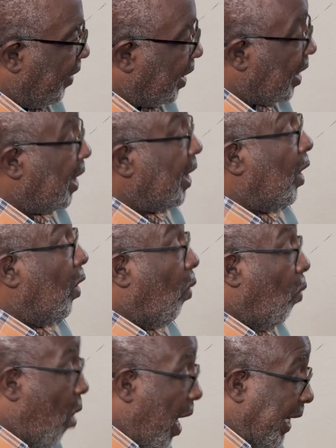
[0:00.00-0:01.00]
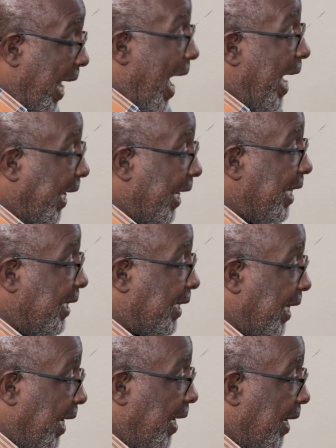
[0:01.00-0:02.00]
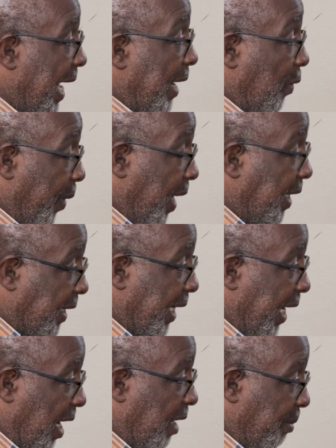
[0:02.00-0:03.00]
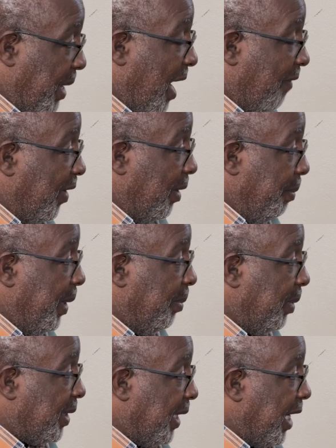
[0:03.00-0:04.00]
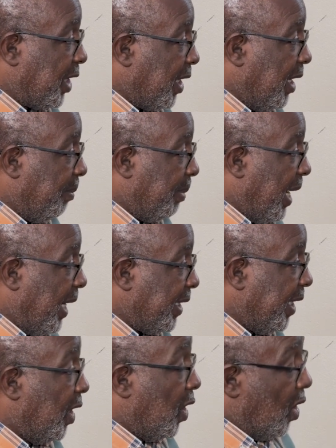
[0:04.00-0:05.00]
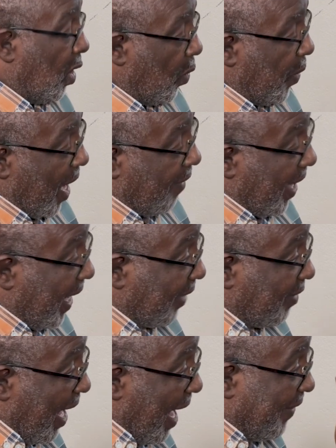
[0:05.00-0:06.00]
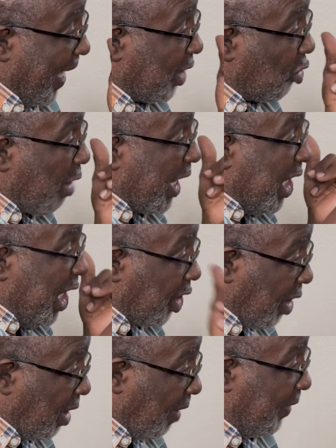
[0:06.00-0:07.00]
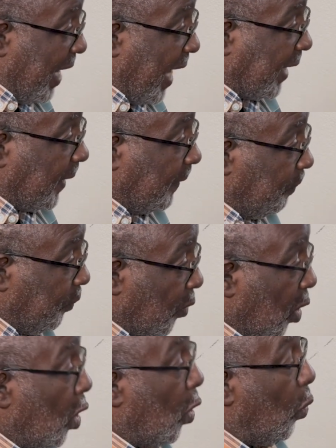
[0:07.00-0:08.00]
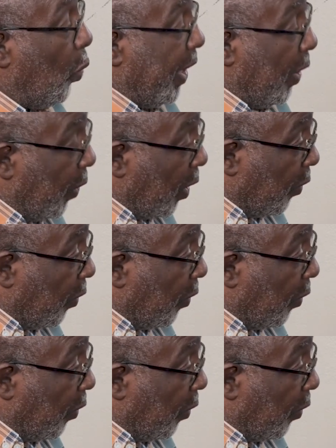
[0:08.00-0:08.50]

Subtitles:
it. What I can say and will say on behalf of People's National Party, we have a tradition of that. We will